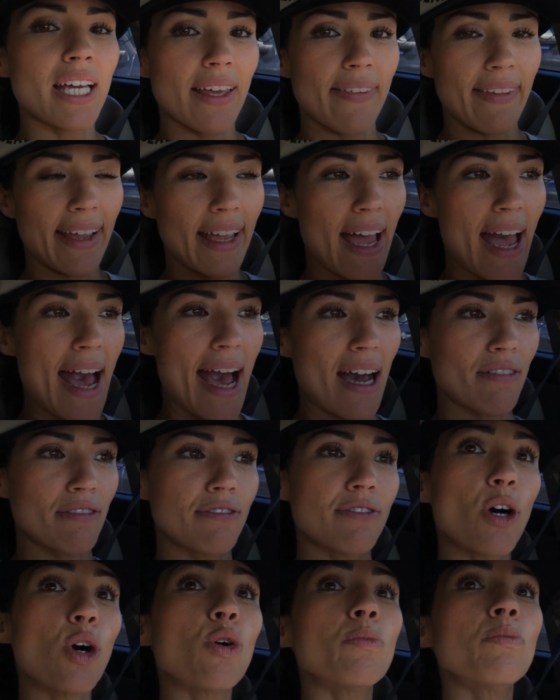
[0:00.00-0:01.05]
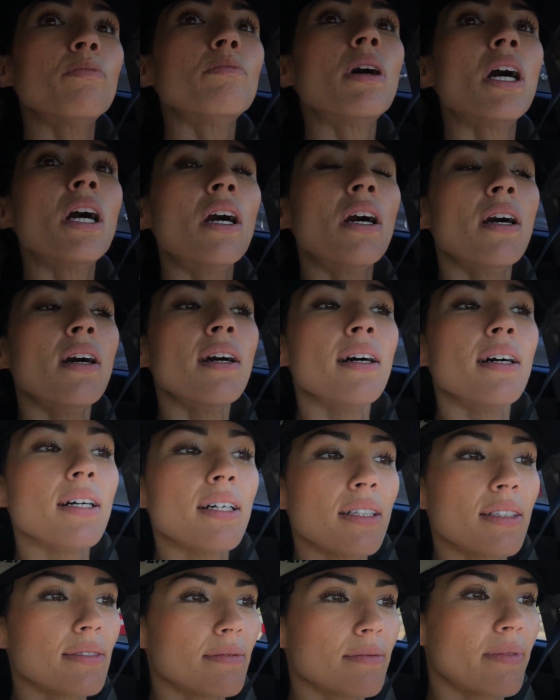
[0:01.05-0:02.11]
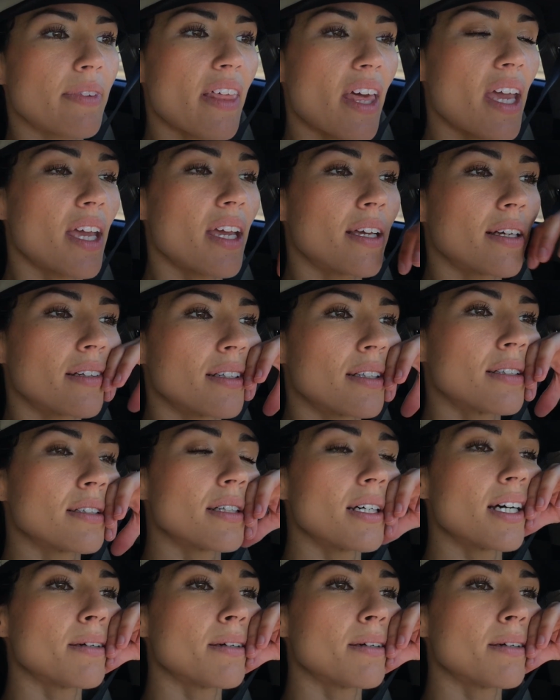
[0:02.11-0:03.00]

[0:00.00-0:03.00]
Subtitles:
and like a half foam thing